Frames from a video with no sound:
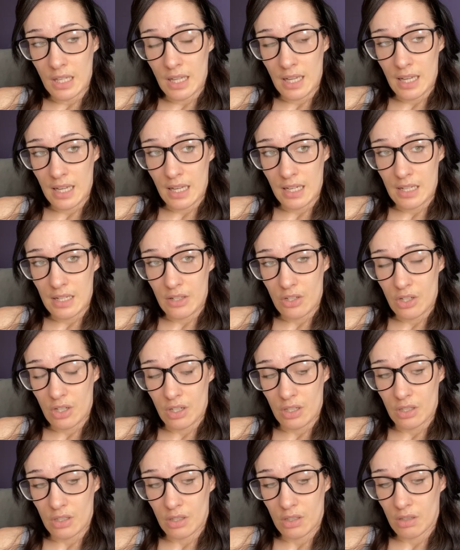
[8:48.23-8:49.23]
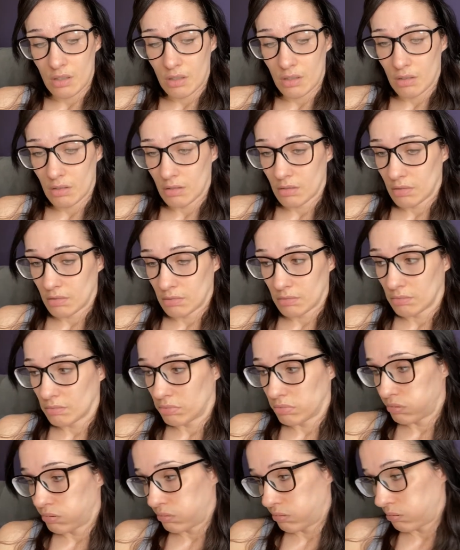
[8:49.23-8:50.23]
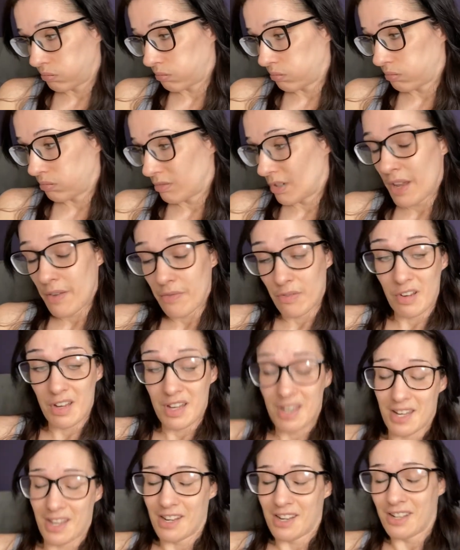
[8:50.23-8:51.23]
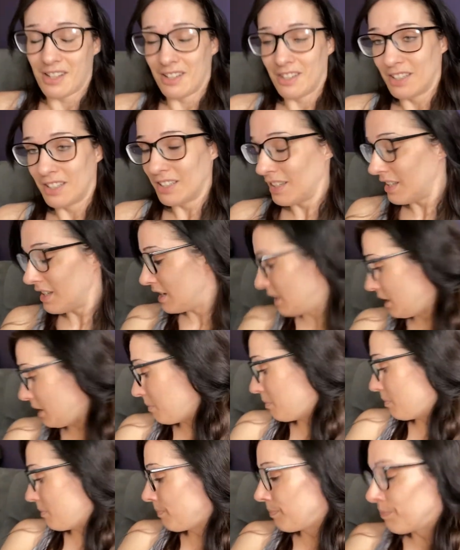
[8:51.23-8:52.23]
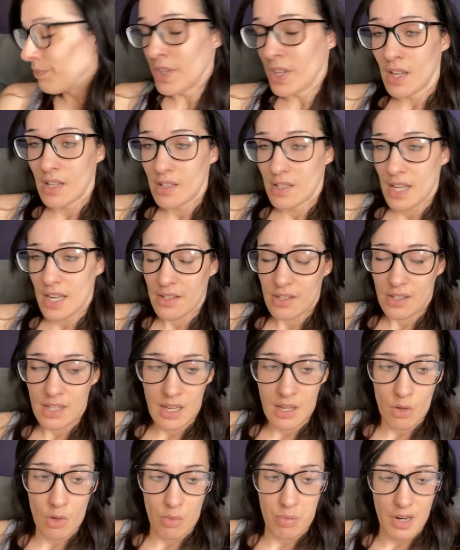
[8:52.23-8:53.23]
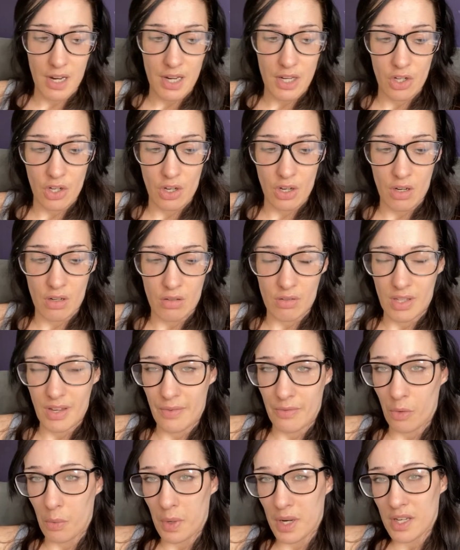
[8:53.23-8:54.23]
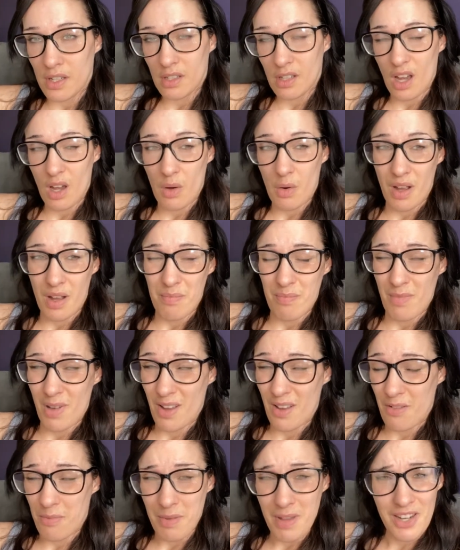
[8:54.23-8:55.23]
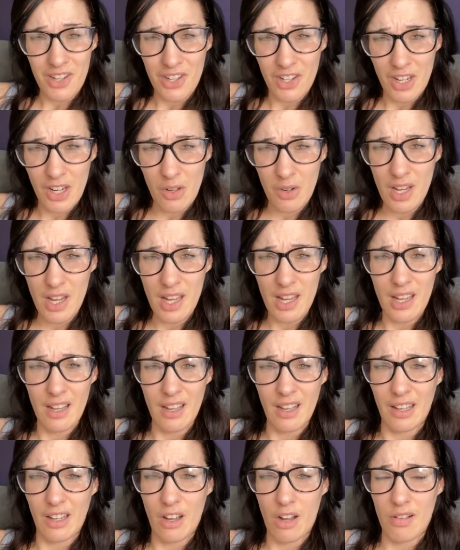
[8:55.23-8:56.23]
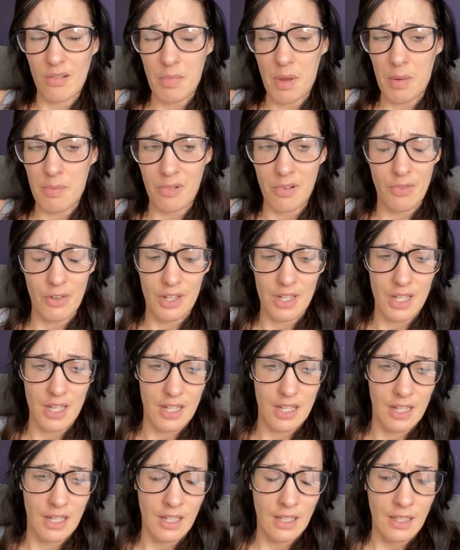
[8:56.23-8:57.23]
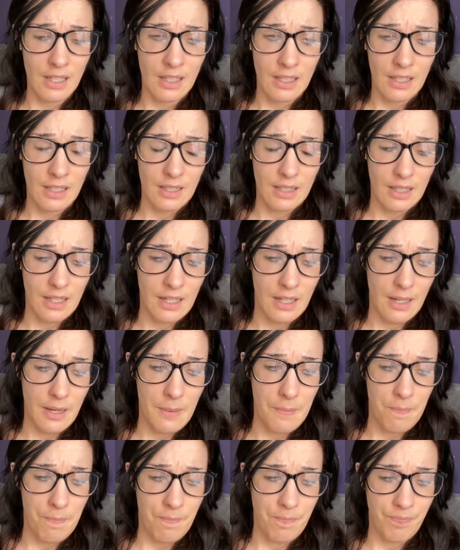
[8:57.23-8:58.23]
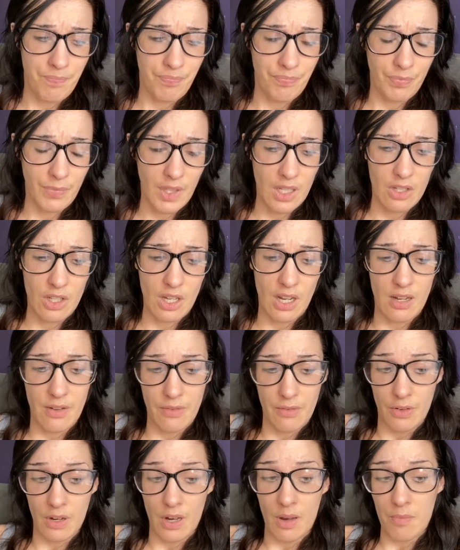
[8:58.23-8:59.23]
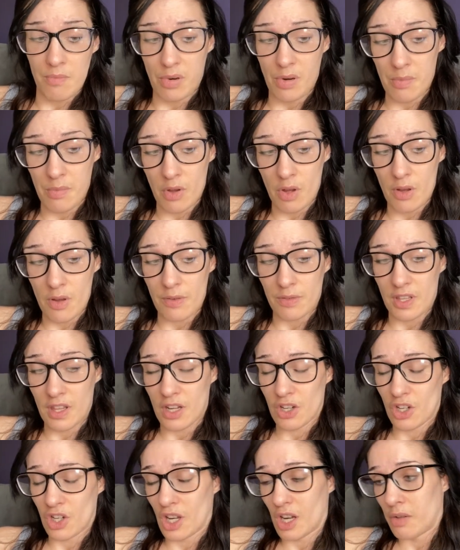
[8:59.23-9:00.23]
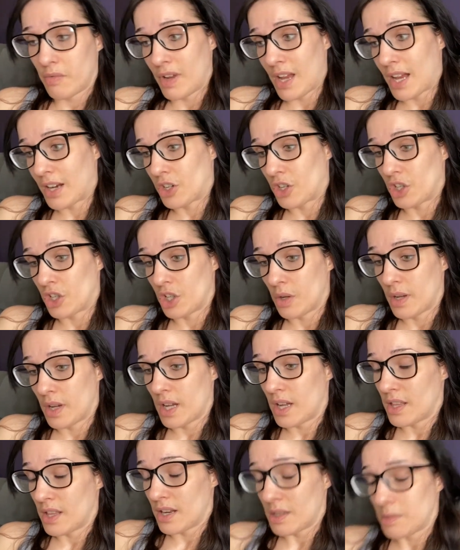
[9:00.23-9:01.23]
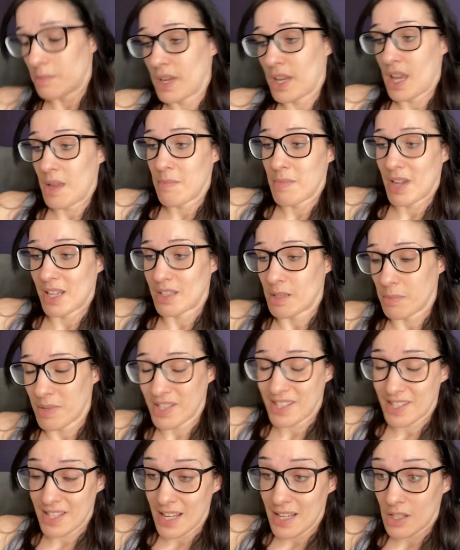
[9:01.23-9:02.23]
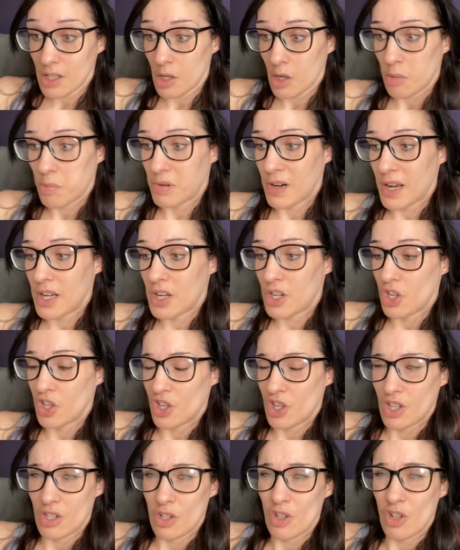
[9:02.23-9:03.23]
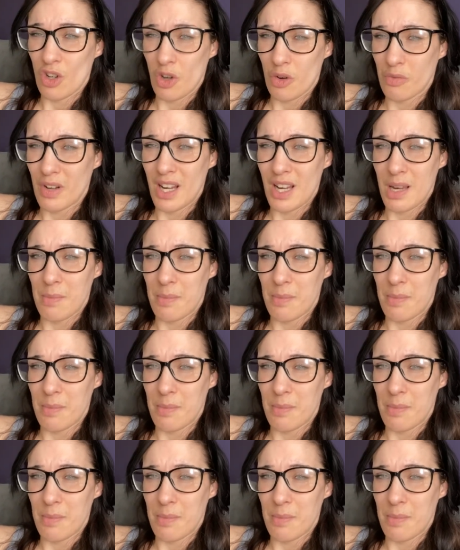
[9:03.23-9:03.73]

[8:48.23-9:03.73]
And it's just never ending. Dexter had an operation several weeks ago. I might have mentioned it on here. I can't remember if I did. Tell her of a lump removed, and then she had a reaction to it. And then it's been getting better. But since the operation, she's not really